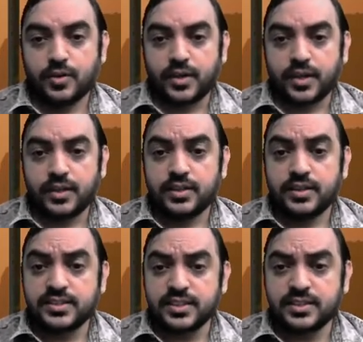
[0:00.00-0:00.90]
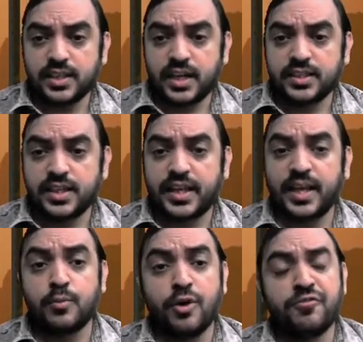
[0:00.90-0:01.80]
okay this is at the
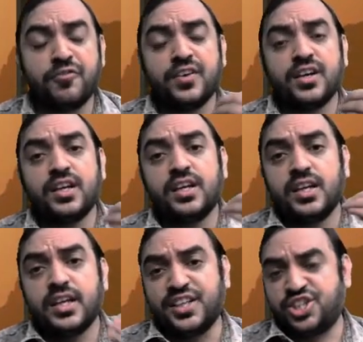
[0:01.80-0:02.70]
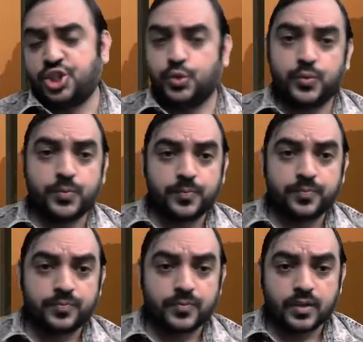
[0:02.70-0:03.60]
time of issue
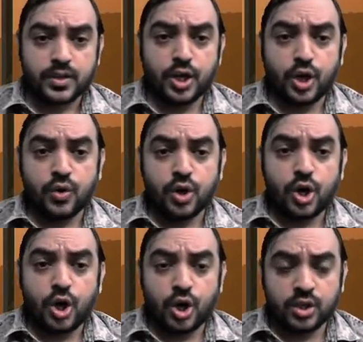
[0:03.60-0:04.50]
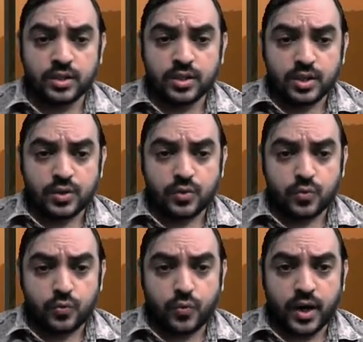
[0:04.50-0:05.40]
now on
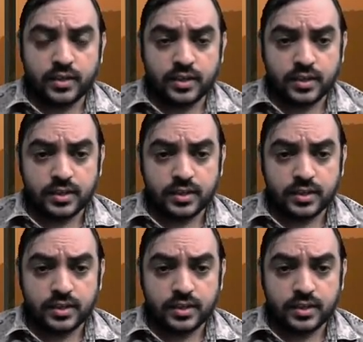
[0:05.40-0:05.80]
1